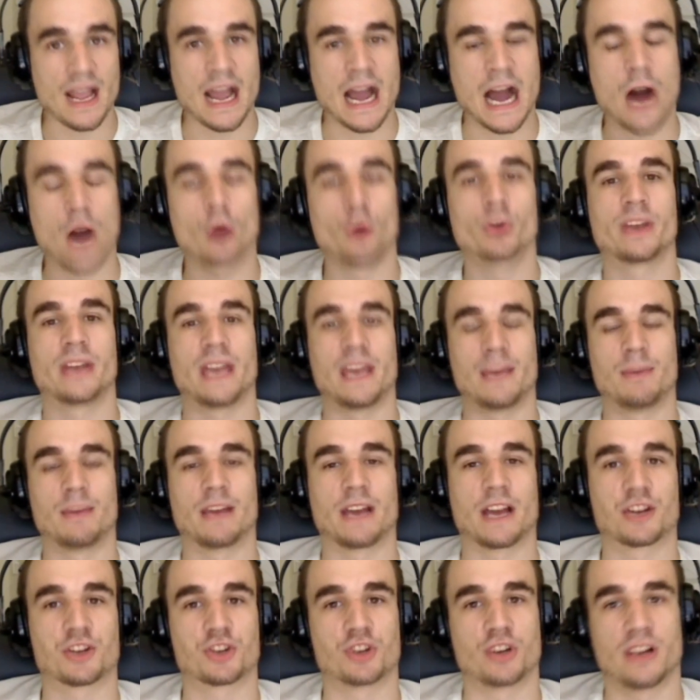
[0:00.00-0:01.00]
how gaming
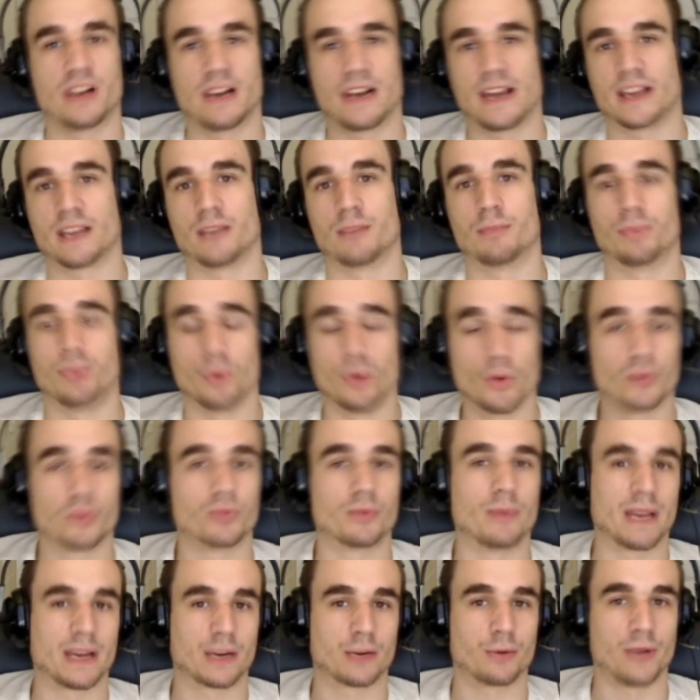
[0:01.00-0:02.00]
actually like improved
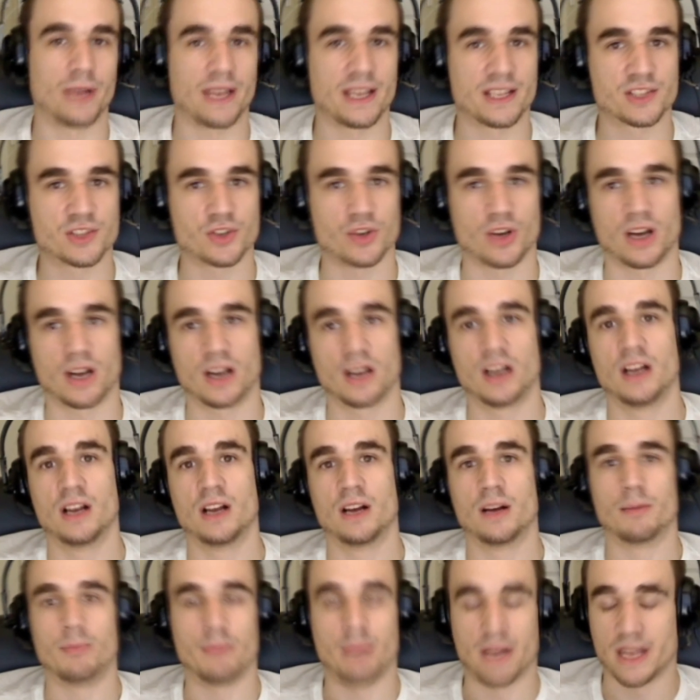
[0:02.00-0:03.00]
my grades or
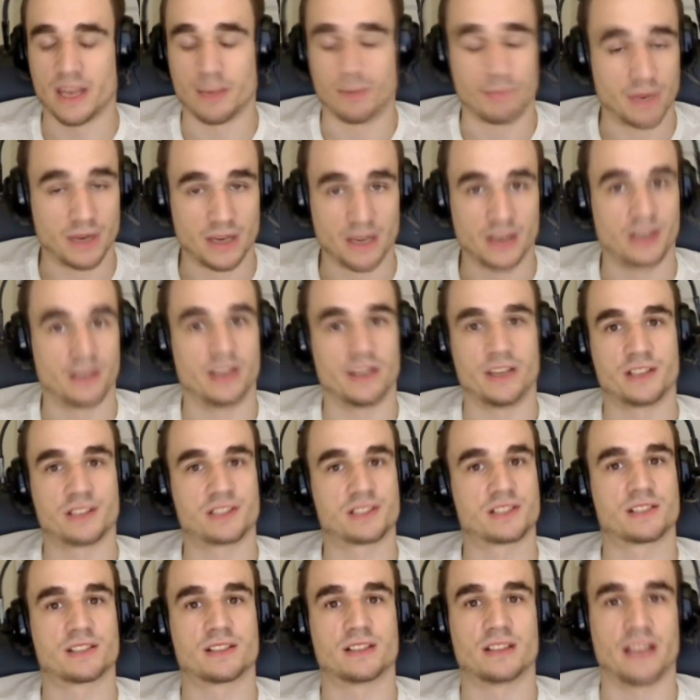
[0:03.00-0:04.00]
my
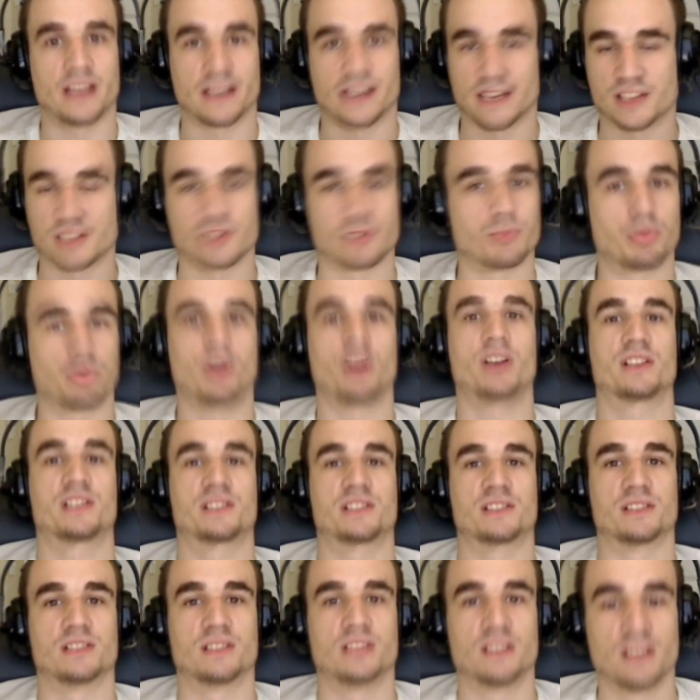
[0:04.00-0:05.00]
abilities like as a
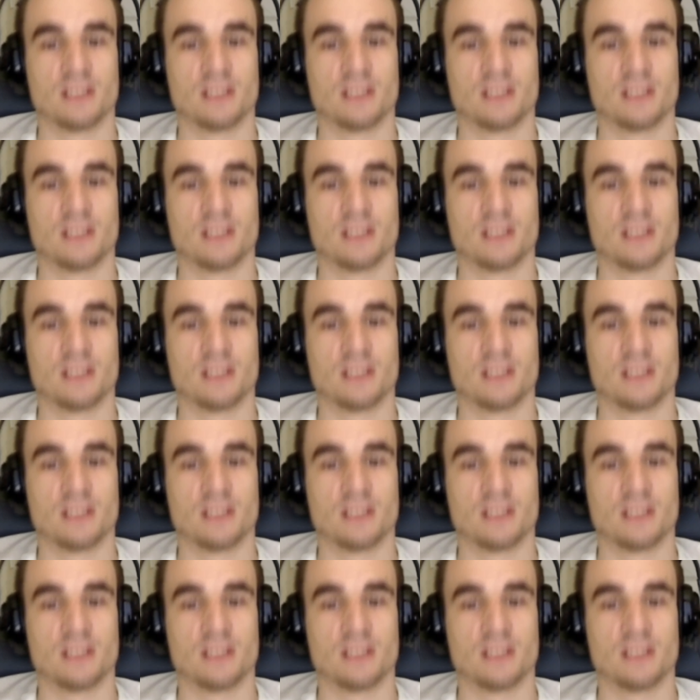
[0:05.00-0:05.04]
person.